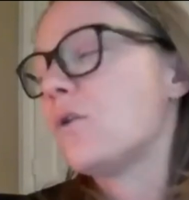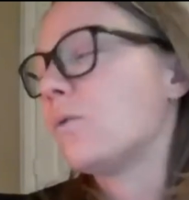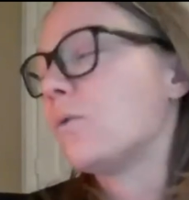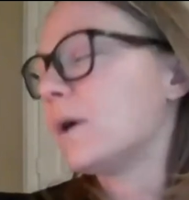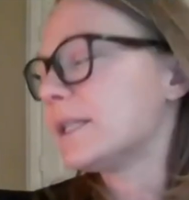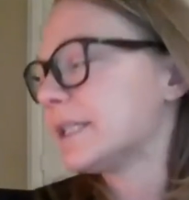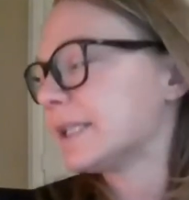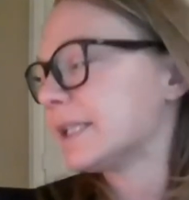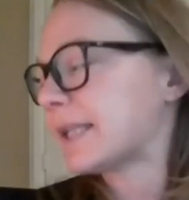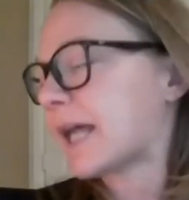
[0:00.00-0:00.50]

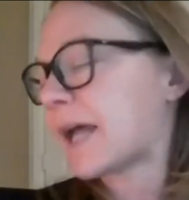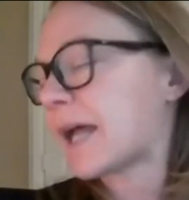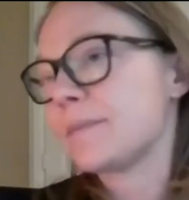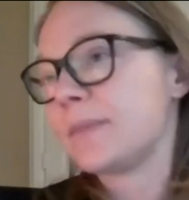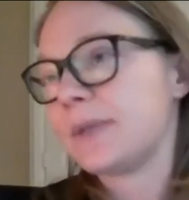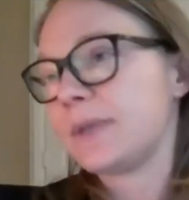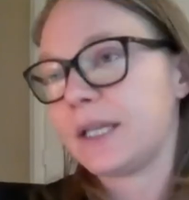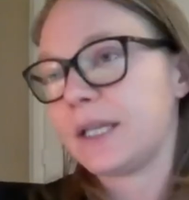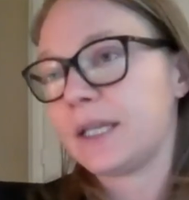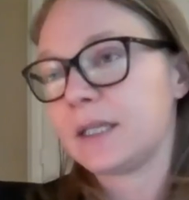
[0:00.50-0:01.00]
what does that
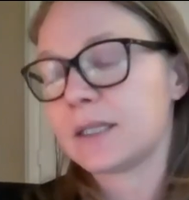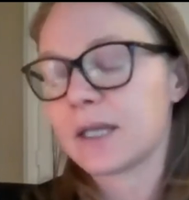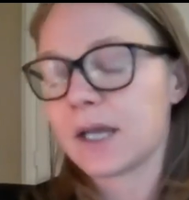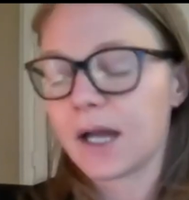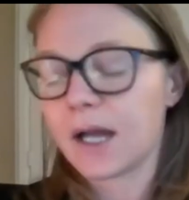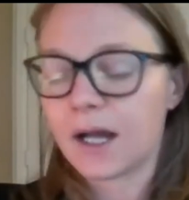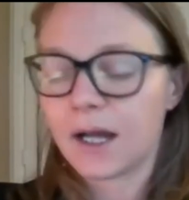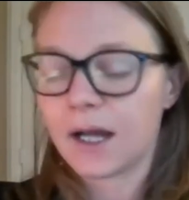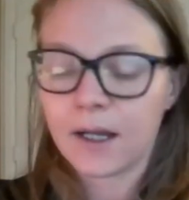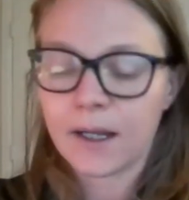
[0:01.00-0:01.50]
mean,
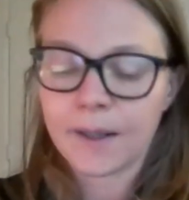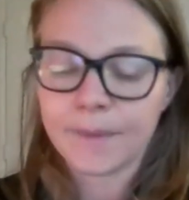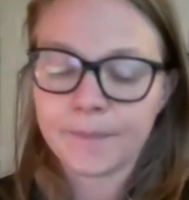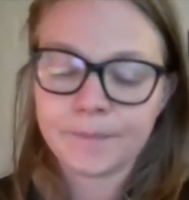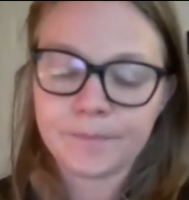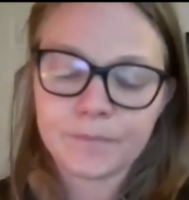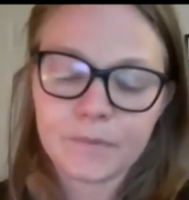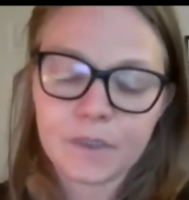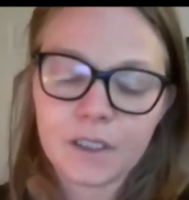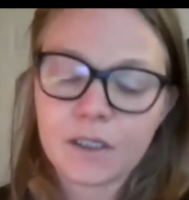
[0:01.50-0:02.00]

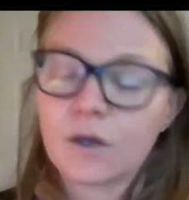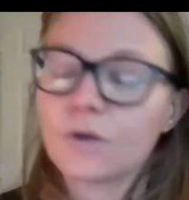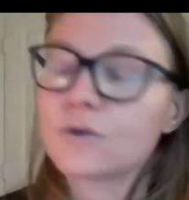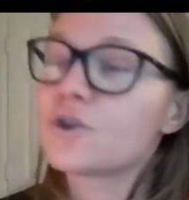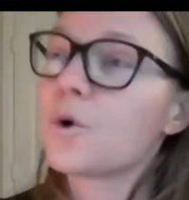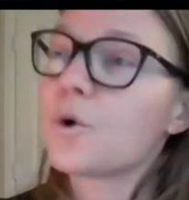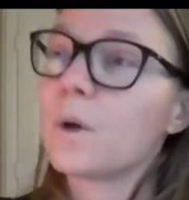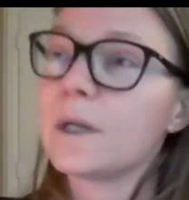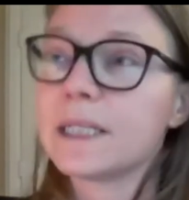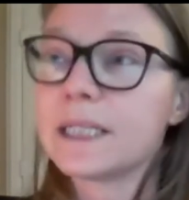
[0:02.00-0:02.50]

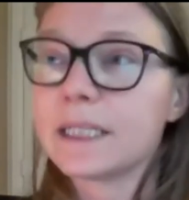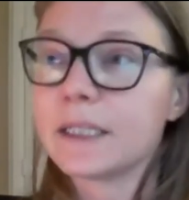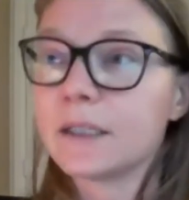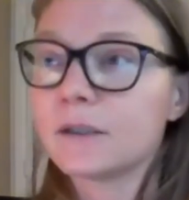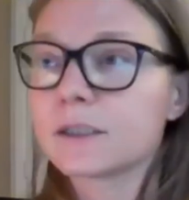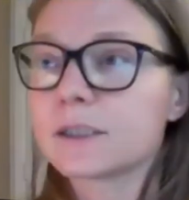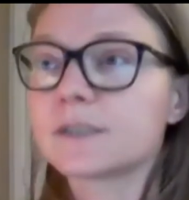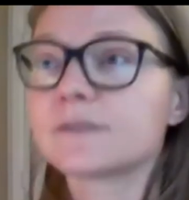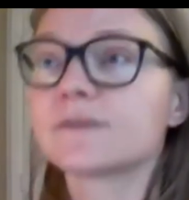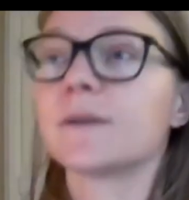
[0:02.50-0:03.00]
20
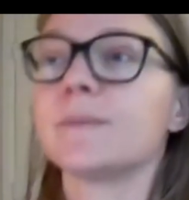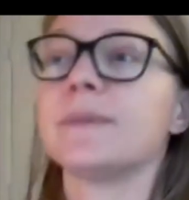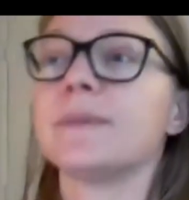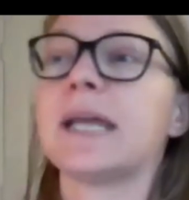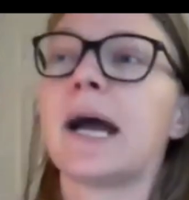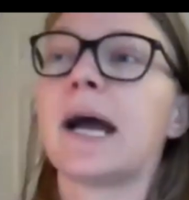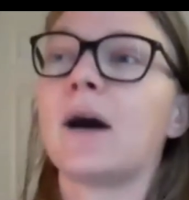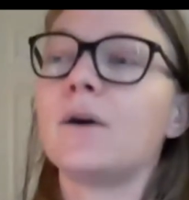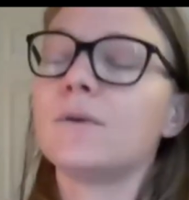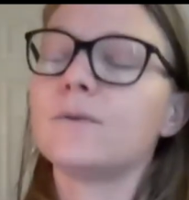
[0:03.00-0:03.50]
years from
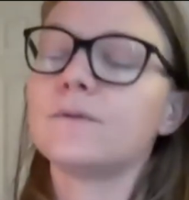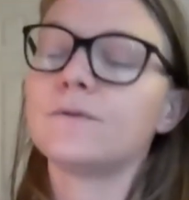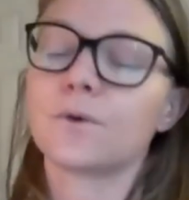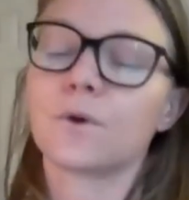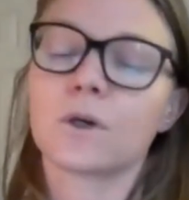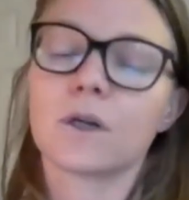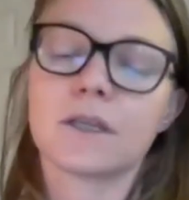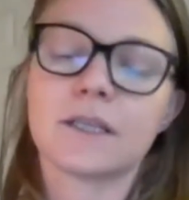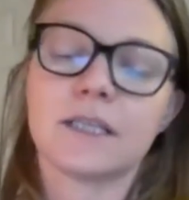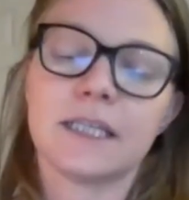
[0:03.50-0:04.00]
now
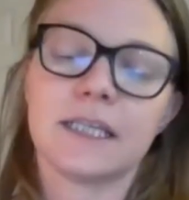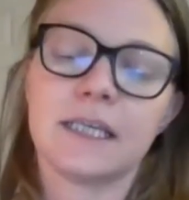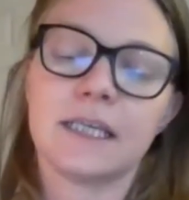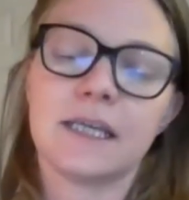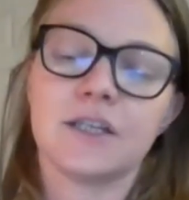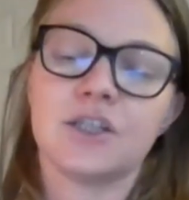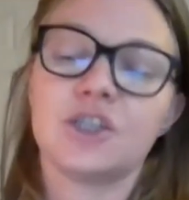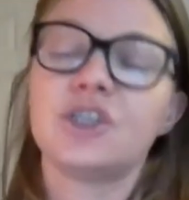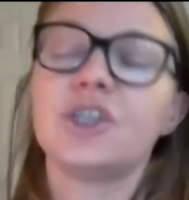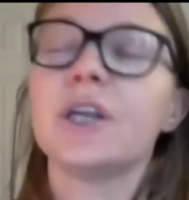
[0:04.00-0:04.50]
for
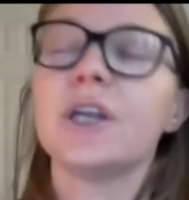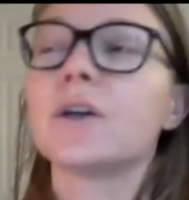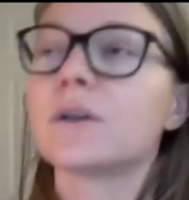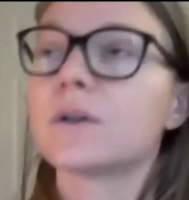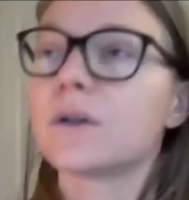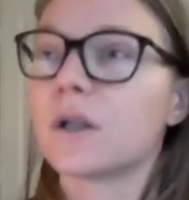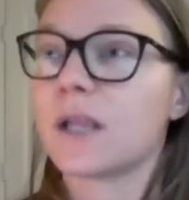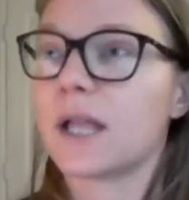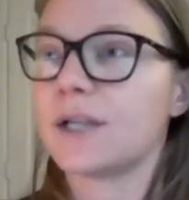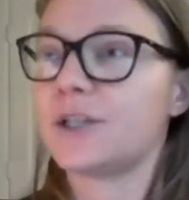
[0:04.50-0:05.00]
the
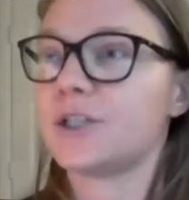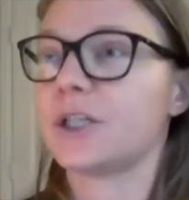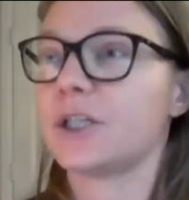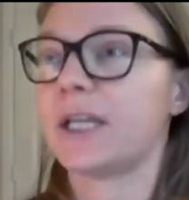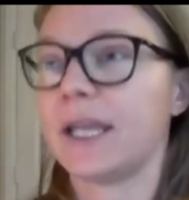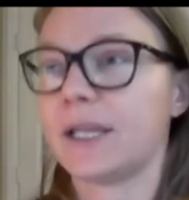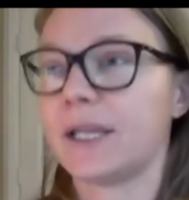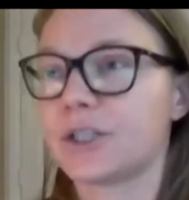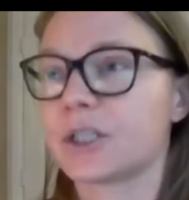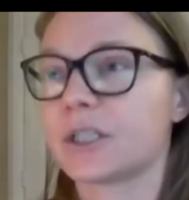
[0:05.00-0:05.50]
general
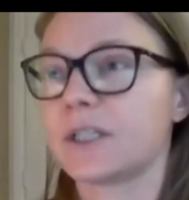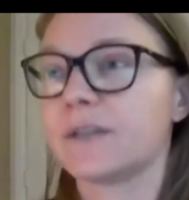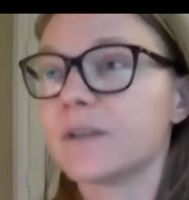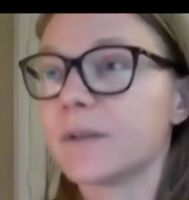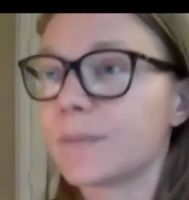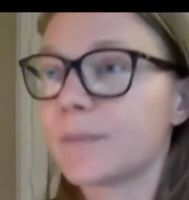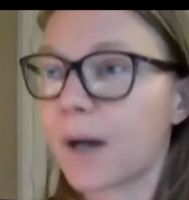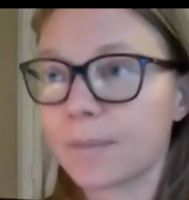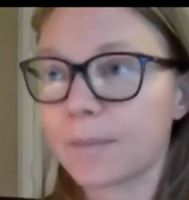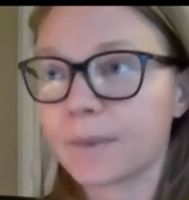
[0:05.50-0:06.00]
education of
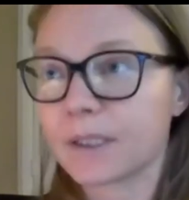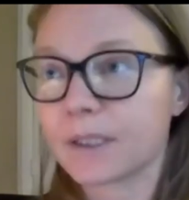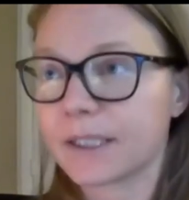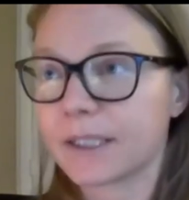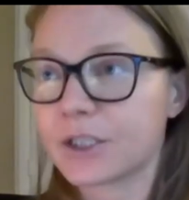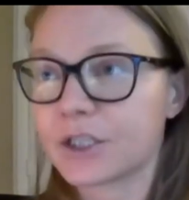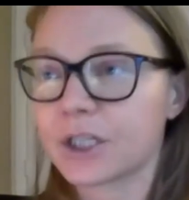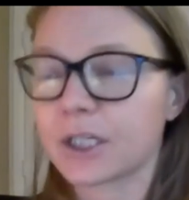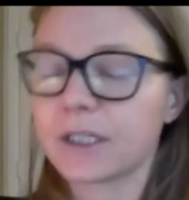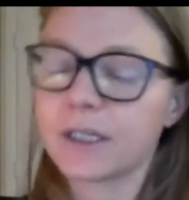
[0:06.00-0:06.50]
the
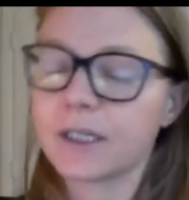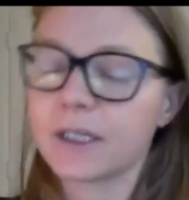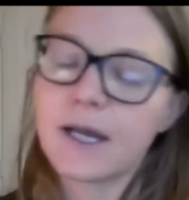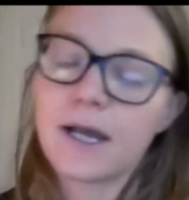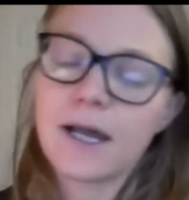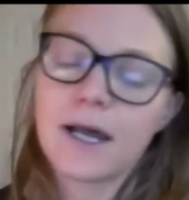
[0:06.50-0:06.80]
population?